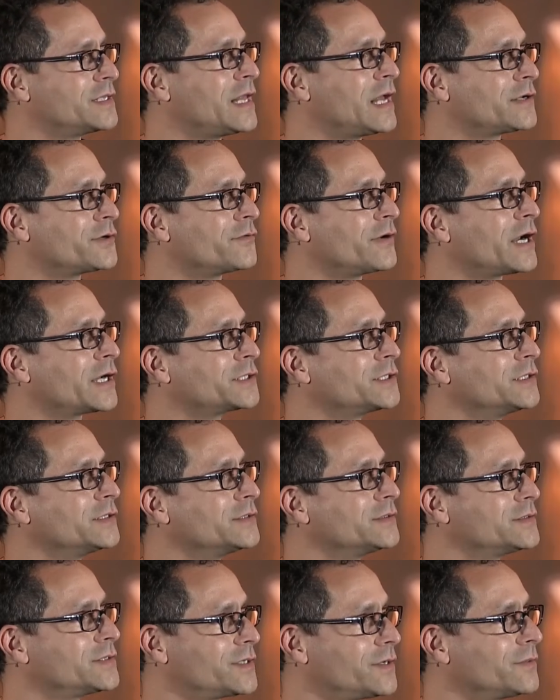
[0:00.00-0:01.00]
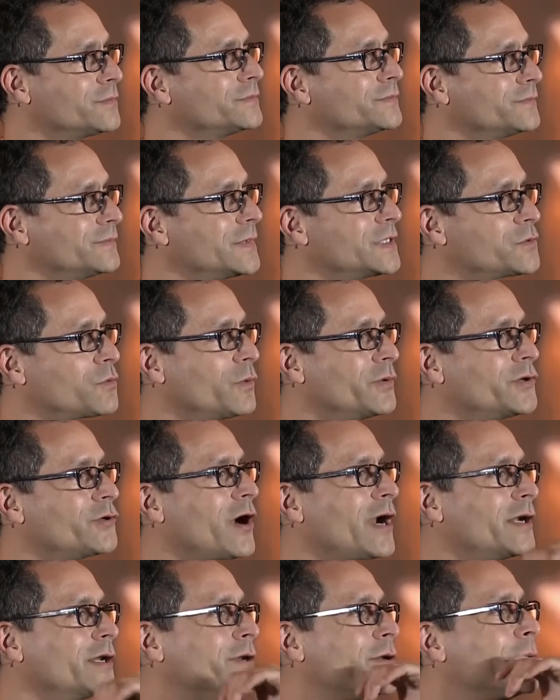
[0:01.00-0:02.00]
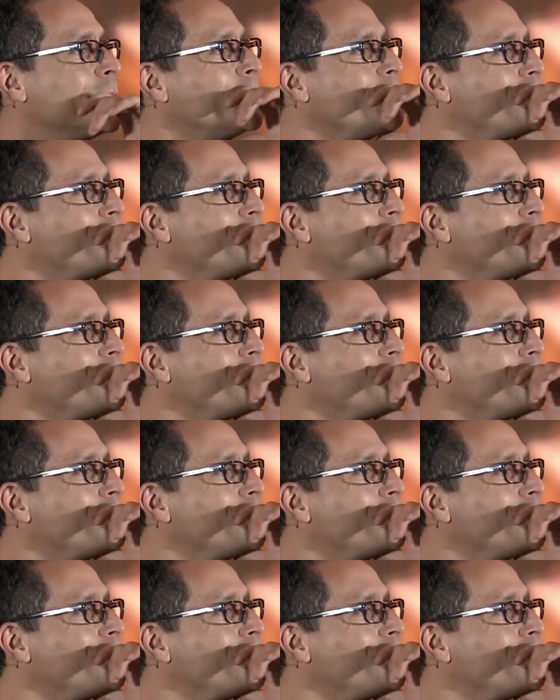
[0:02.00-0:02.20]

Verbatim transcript: in that direction. So that's what I, we try to do.